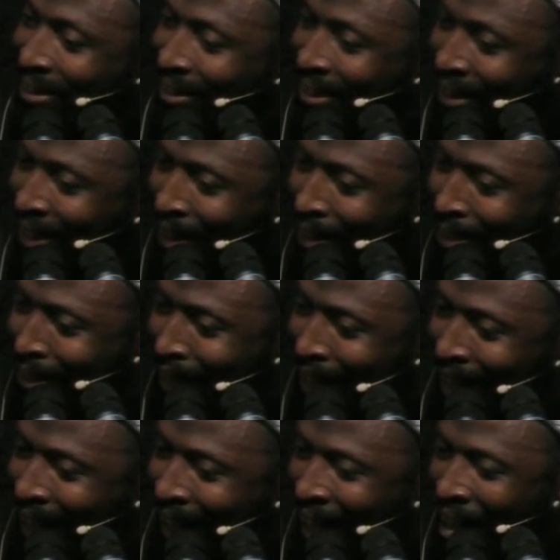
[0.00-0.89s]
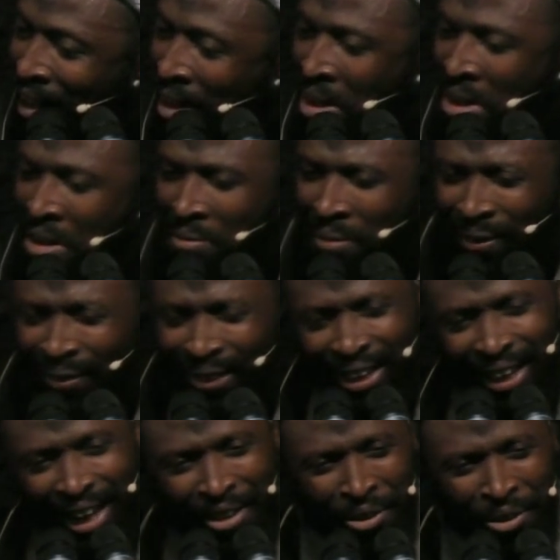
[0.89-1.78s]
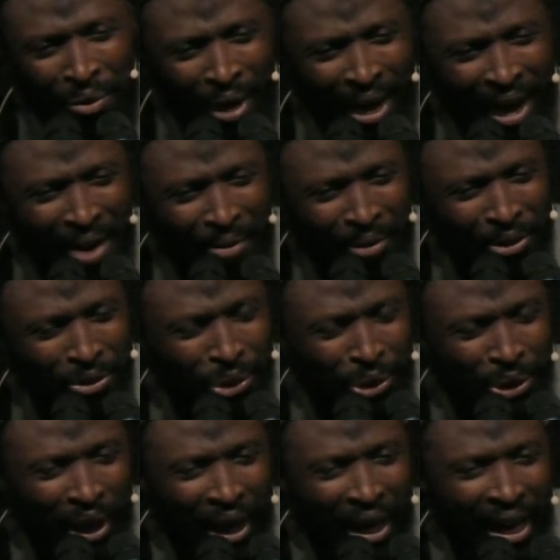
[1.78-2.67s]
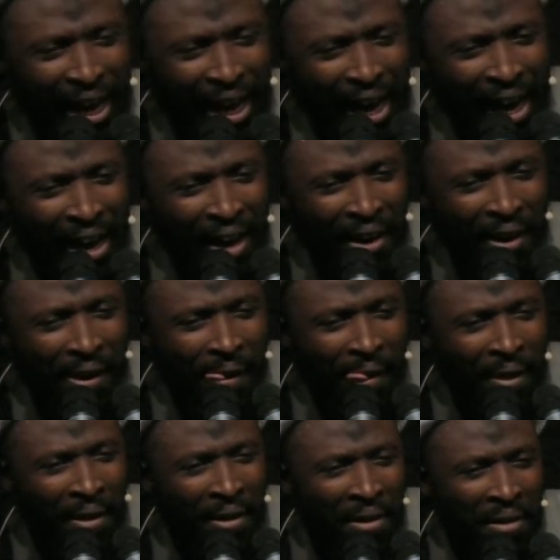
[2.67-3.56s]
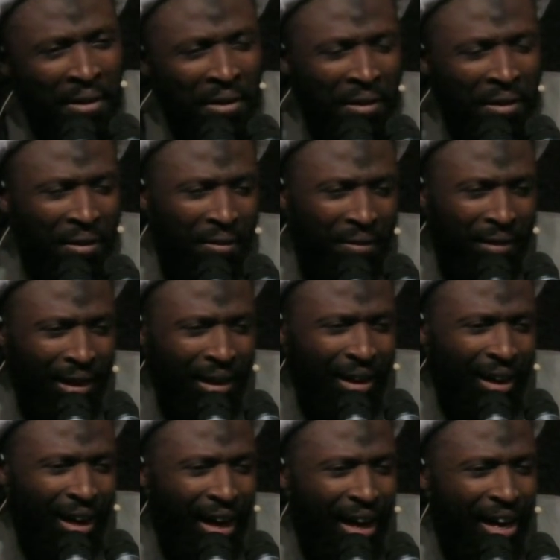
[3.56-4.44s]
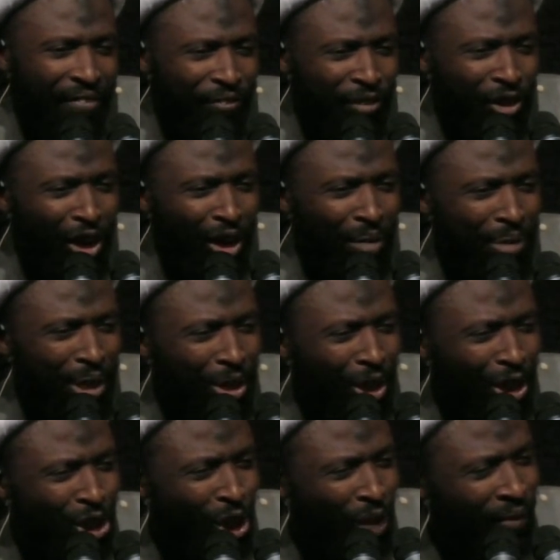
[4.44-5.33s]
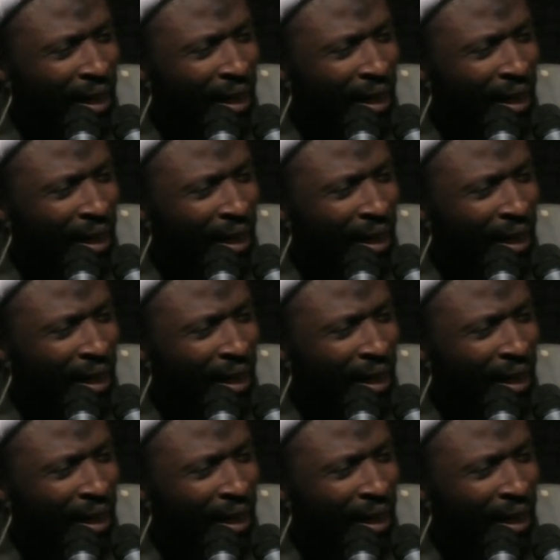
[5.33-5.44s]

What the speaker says: isn't it? But Allah, you know what I want to say? Allah, if not because of the